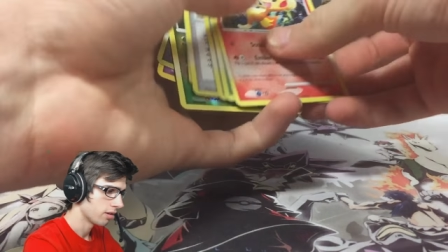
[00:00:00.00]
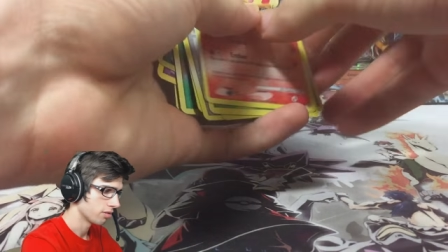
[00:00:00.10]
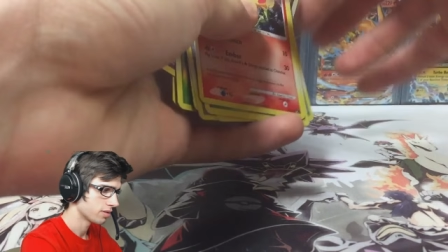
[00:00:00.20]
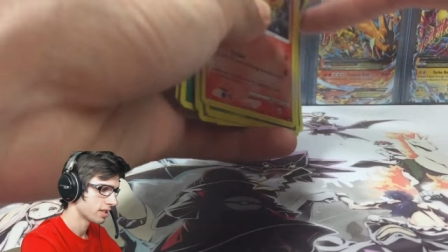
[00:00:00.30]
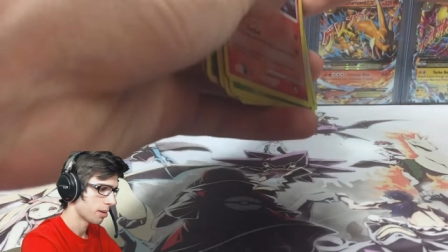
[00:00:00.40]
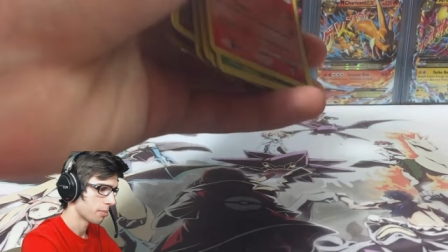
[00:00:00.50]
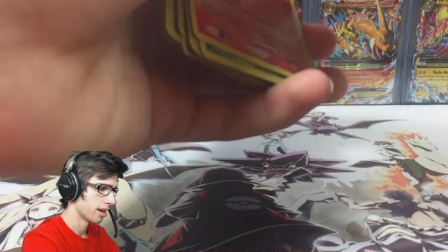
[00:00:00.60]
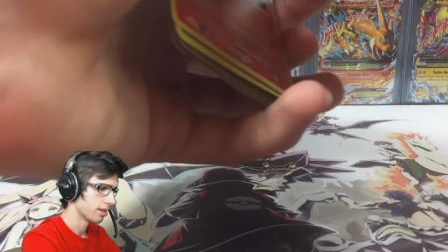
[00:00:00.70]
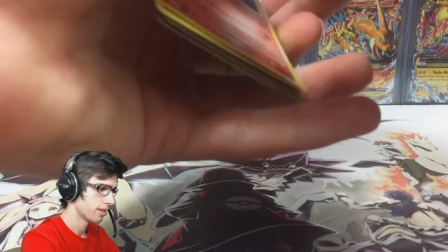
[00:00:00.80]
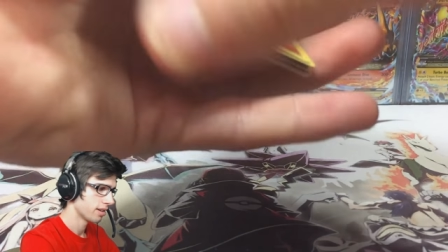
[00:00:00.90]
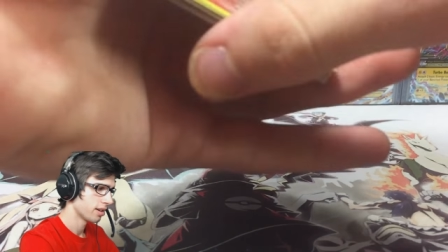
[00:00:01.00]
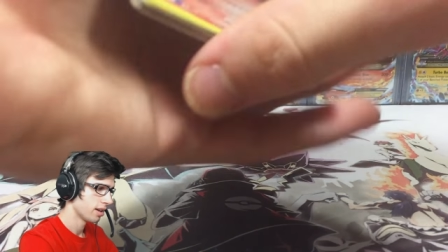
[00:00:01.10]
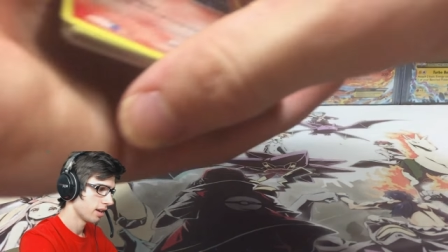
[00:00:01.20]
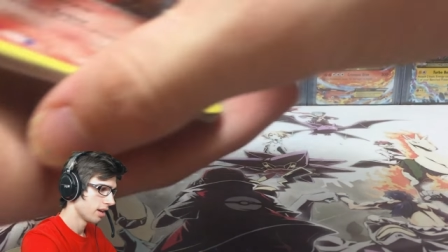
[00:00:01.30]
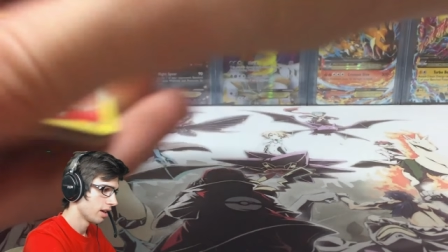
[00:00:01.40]
Little summary.
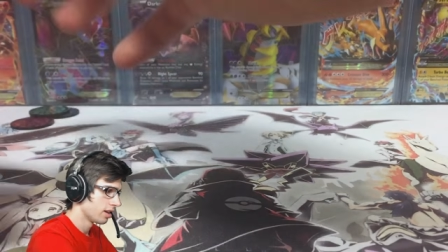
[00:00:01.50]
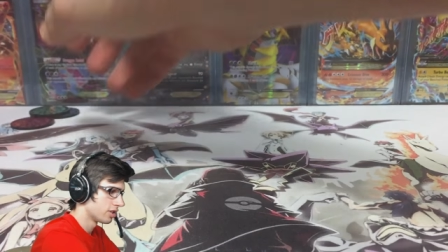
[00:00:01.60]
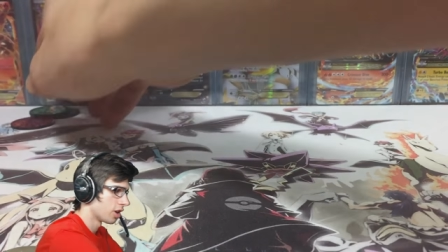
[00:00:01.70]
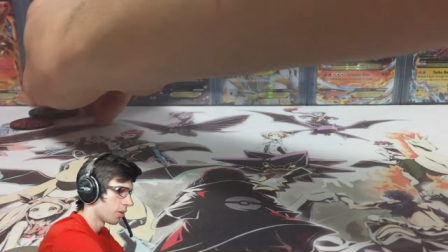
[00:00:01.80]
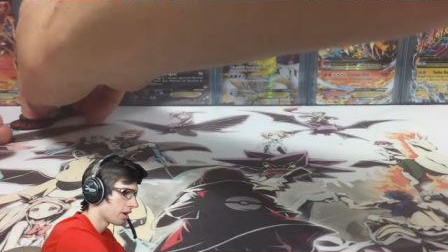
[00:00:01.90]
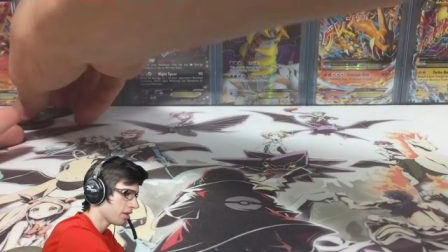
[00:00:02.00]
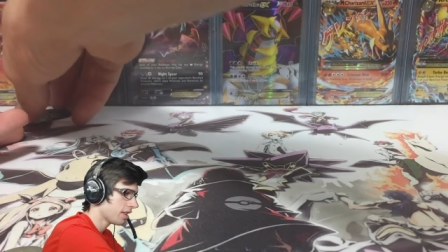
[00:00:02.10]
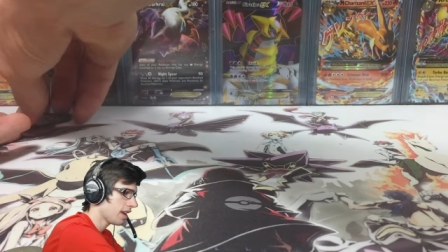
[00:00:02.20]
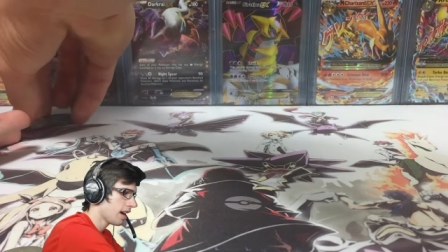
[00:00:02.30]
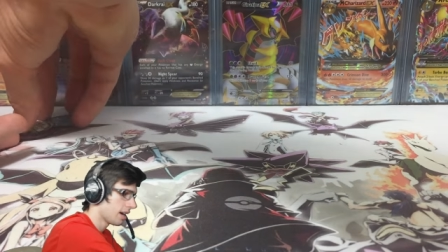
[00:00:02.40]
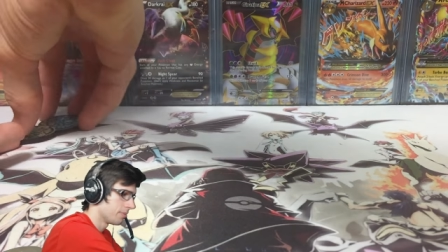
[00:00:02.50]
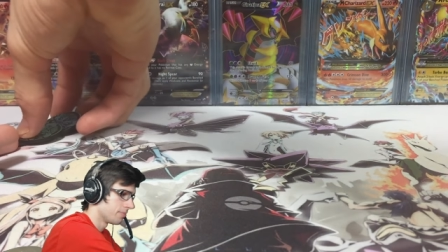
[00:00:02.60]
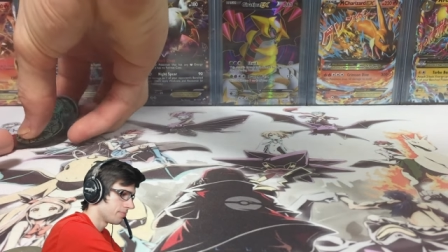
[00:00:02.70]
So we got the